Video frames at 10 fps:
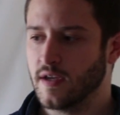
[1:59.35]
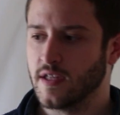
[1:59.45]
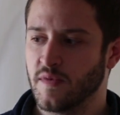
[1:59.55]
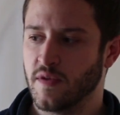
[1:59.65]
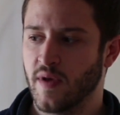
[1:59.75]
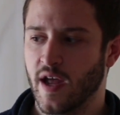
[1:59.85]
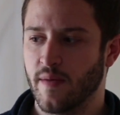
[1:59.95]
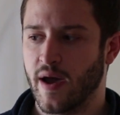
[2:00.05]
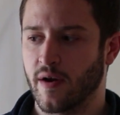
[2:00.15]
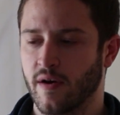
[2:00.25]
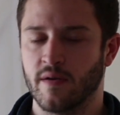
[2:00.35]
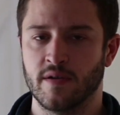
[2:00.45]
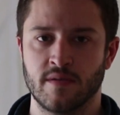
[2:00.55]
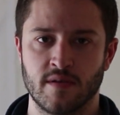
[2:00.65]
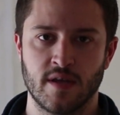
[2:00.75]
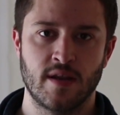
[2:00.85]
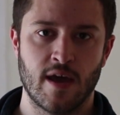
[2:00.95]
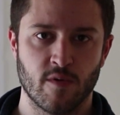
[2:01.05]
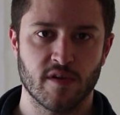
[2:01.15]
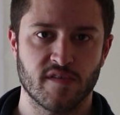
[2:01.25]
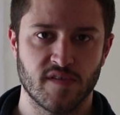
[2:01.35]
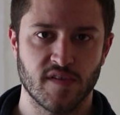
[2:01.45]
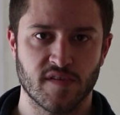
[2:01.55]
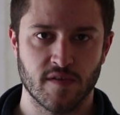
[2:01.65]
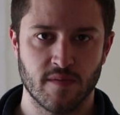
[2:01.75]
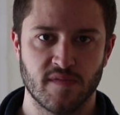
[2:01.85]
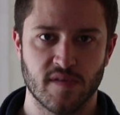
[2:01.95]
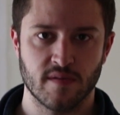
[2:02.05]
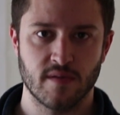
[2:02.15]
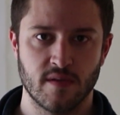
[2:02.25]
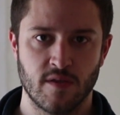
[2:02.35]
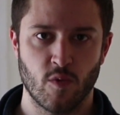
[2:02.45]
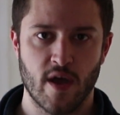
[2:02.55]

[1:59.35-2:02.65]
Timothy May had a background in networks and systems and the